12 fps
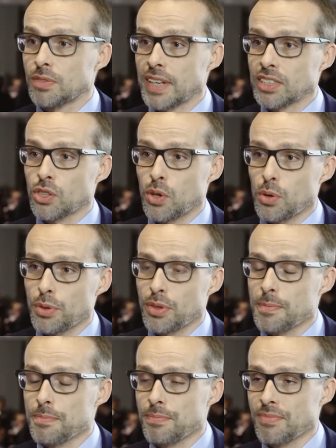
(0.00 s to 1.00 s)
phase
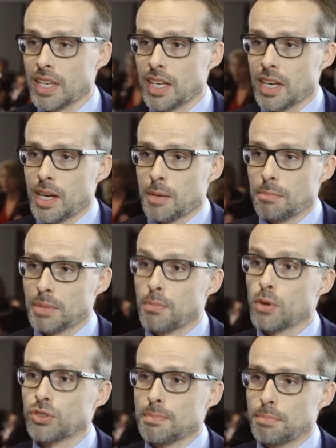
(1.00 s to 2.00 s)
growth. But
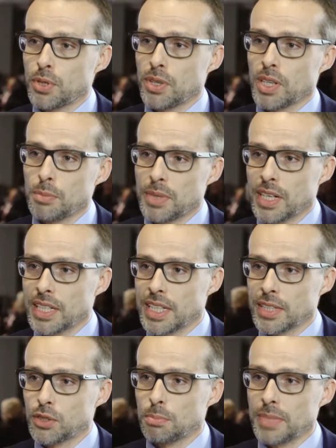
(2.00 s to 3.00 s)
most importantly, we are
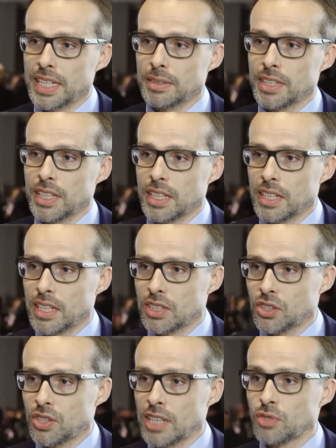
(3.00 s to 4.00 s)
here to meet
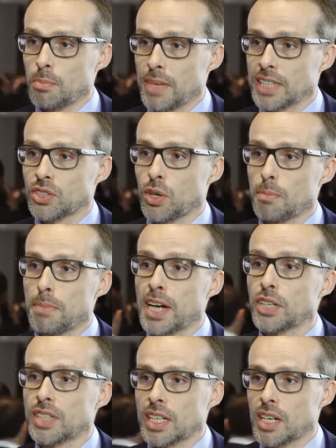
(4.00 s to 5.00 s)
the transformational
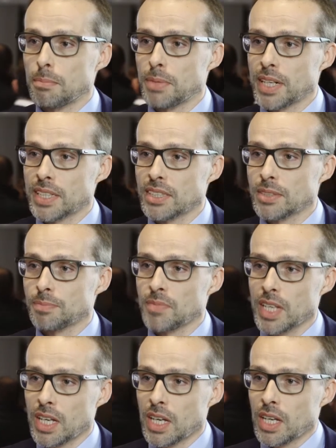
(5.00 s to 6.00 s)
biotech companies
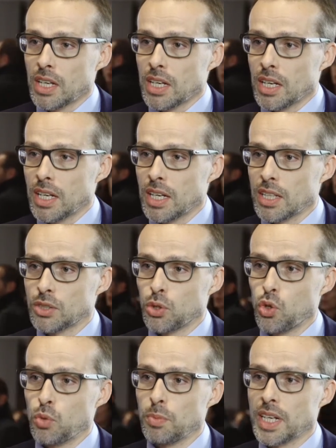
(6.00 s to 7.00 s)

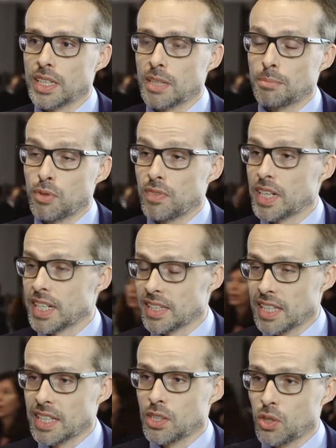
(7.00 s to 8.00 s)
to whom we are then providing
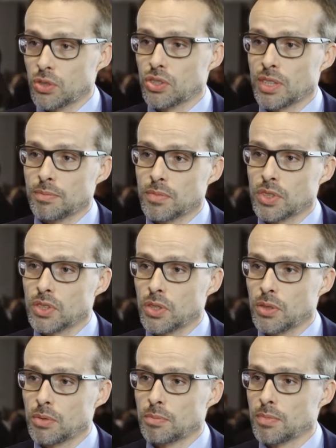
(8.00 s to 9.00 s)
technology. So
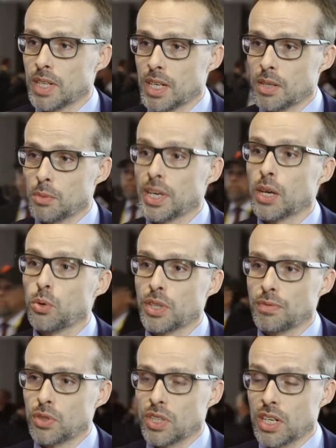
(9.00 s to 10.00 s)
we are looking for the